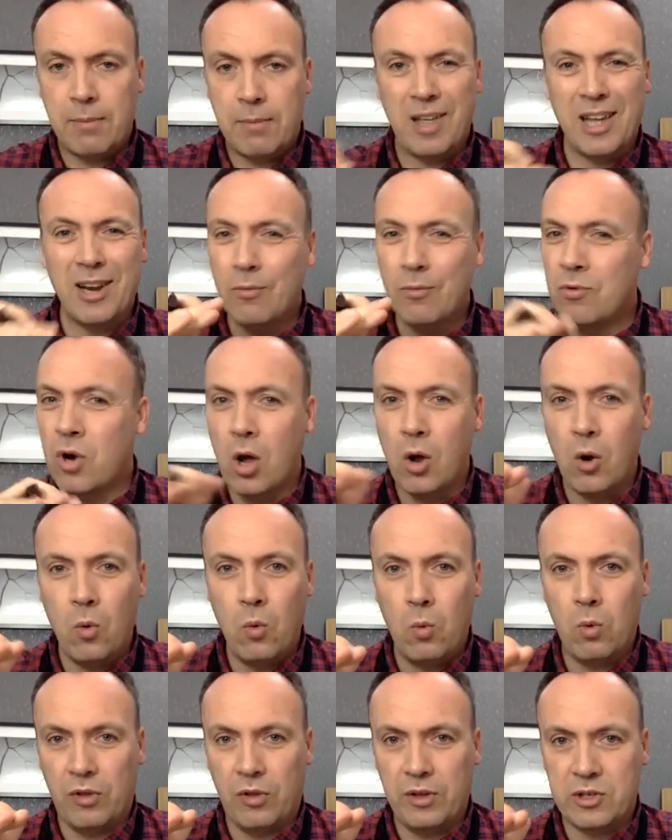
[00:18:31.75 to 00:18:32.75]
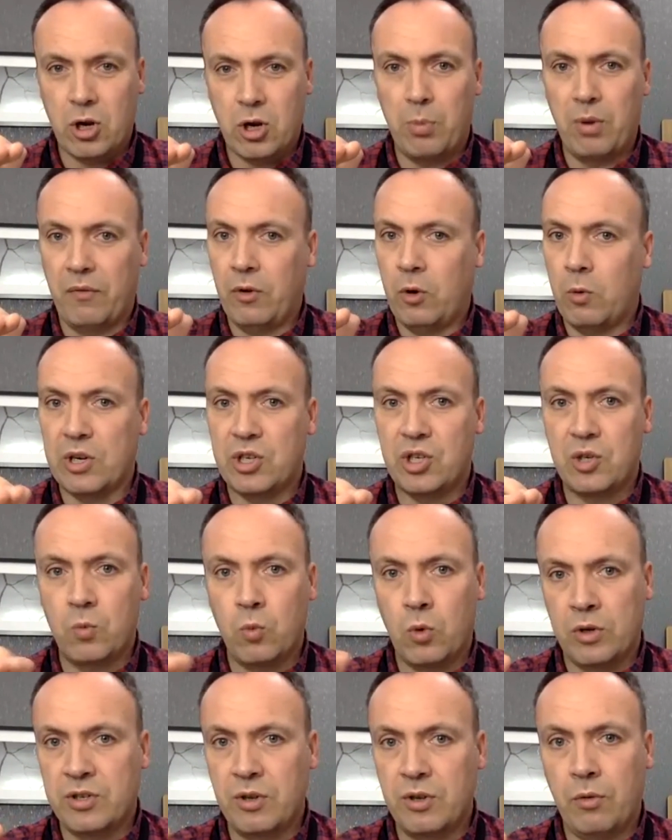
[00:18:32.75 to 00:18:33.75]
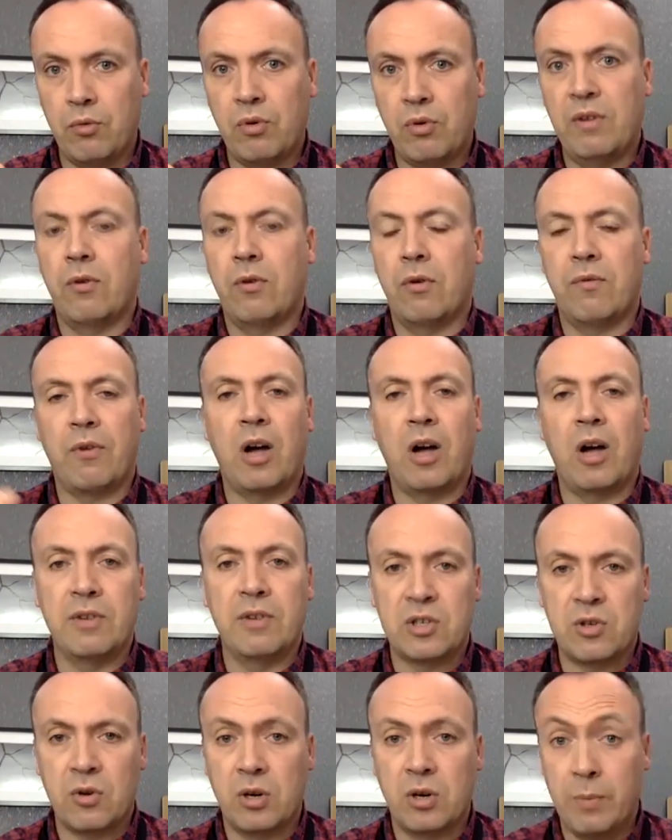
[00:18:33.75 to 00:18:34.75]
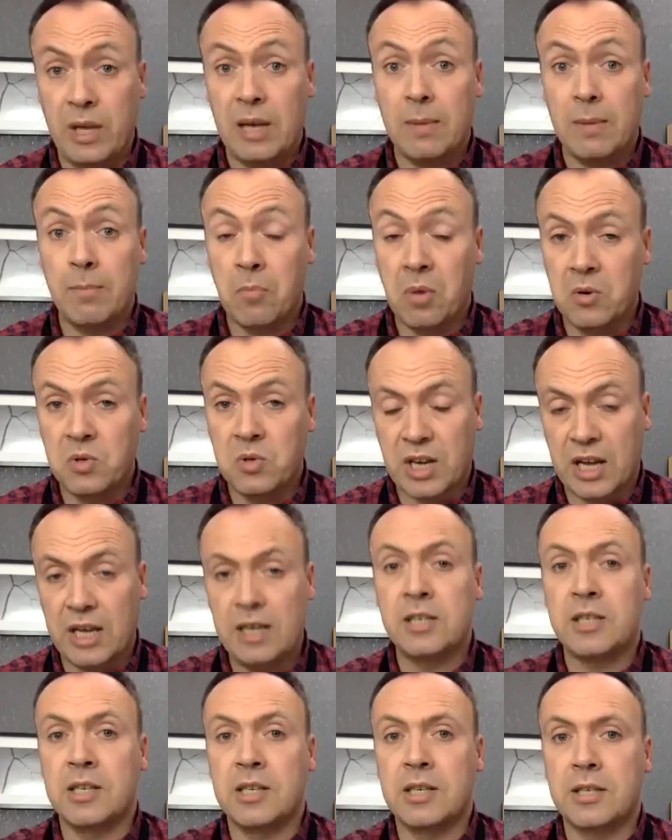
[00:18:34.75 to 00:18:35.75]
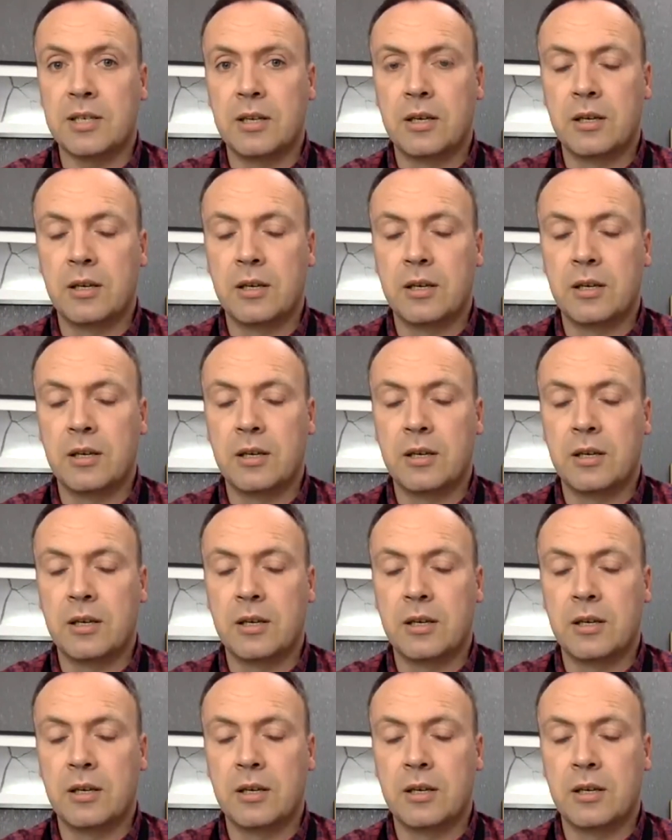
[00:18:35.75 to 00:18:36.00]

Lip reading: they don't know what the topic for question 1, 2, 3, 4, 5 is going to be in most cases.